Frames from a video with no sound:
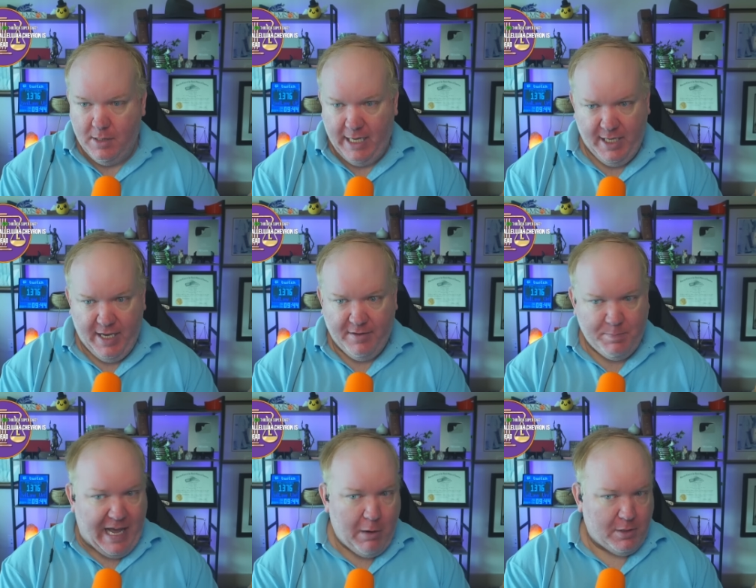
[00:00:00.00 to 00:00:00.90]
that gives
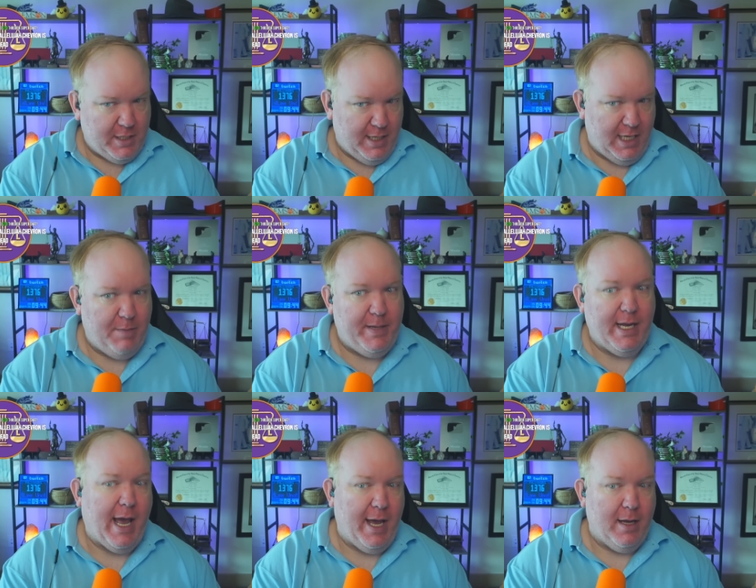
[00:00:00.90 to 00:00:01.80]
power to the
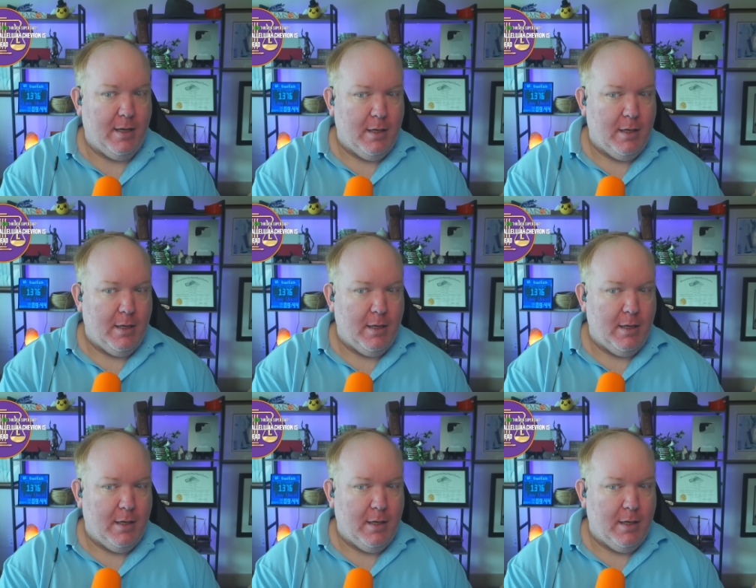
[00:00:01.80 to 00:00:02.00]
EPA.